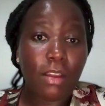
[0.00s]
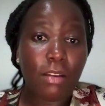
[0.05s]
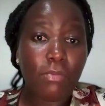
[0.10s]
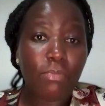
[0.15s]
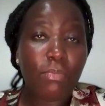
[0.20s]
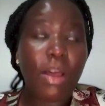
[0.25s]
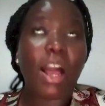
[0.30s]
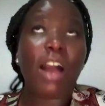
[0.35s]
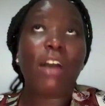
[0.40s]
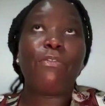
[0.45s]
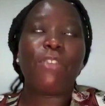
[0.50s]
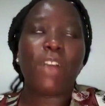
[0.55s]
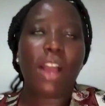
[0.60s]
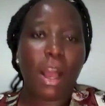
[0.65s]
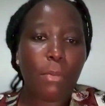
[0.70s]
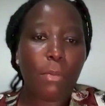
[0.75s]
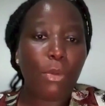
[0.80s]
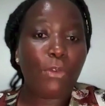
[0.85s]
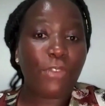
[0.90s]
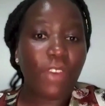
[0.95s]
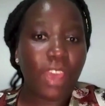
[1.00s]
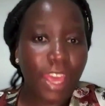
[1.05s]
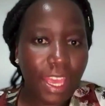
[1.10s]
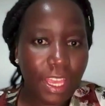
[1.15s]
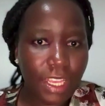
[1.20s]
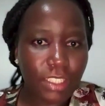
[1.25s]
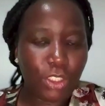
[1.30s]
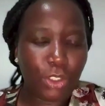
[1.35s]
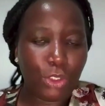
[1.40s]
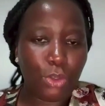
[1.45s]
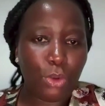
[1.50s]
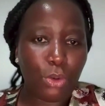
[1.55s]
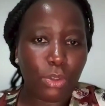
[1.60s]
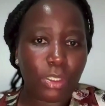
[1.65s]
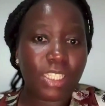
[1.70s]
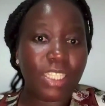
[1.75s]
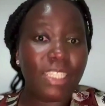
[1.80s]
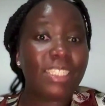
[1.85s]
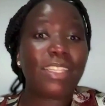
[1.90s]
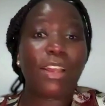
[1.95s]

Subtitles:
have come of age, since our